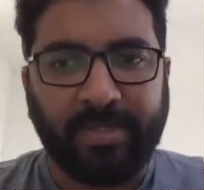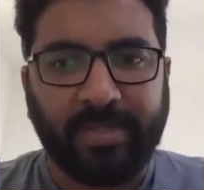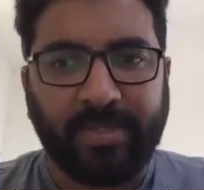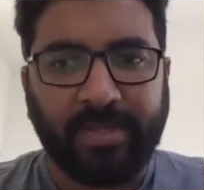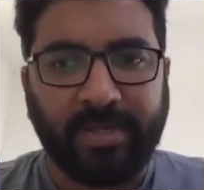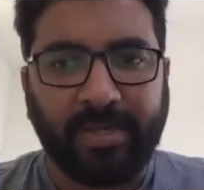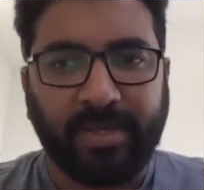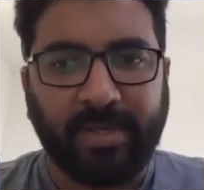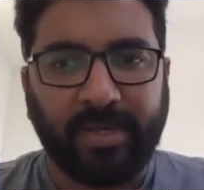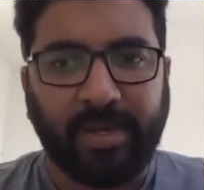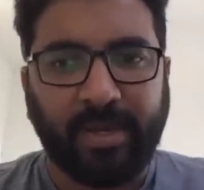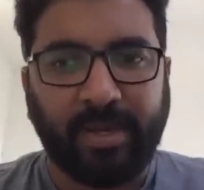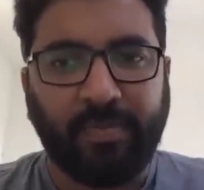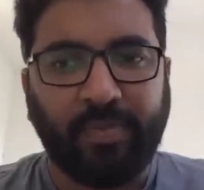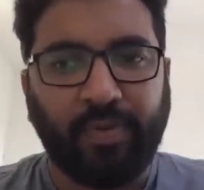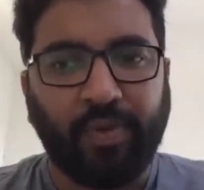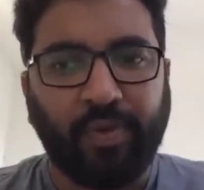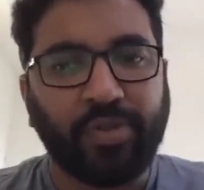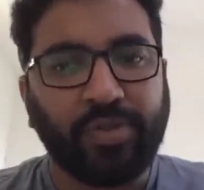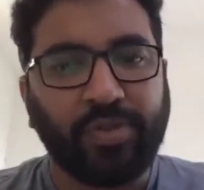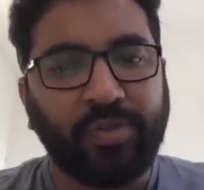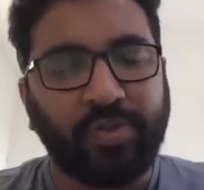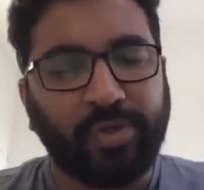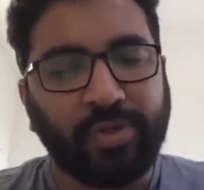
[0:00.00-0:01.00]
Best
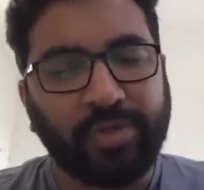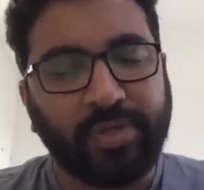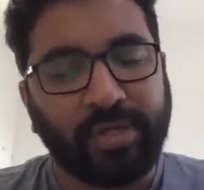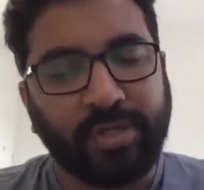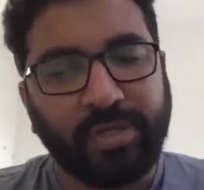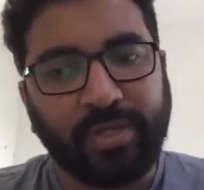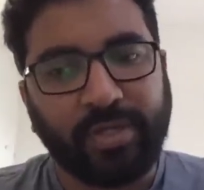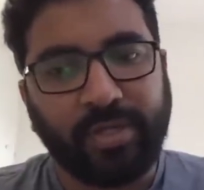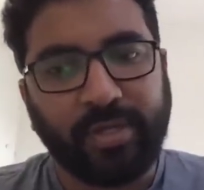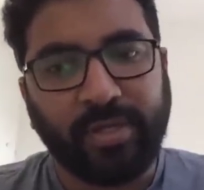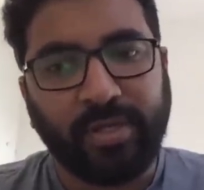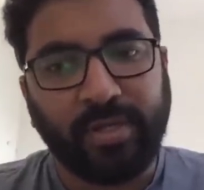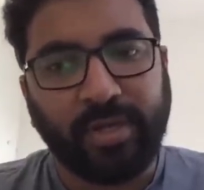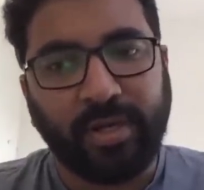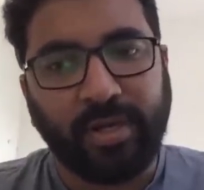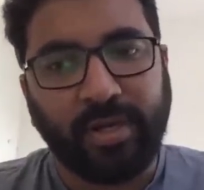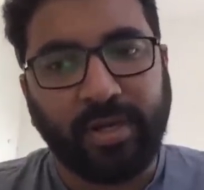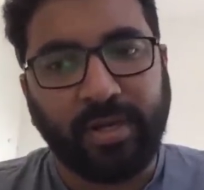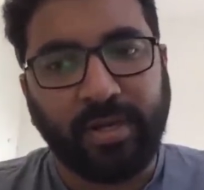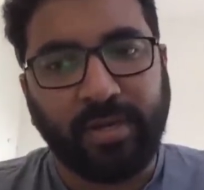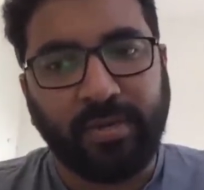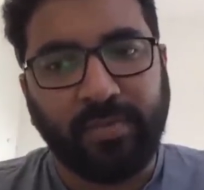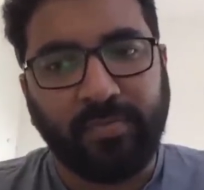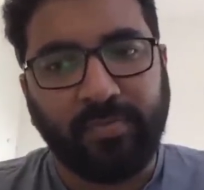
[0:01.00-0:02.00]
approach for
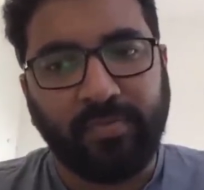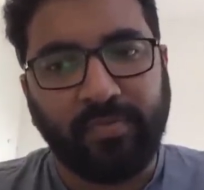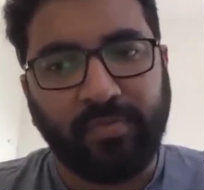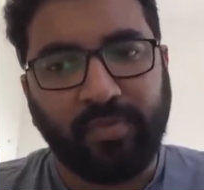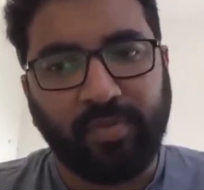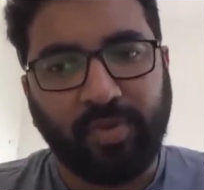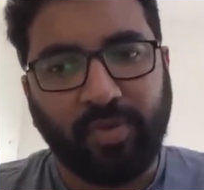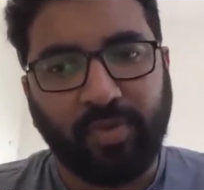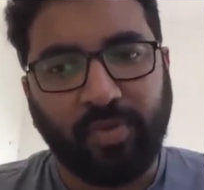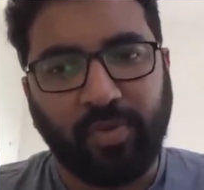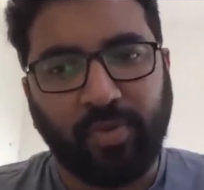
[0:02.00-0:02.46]
certain uh,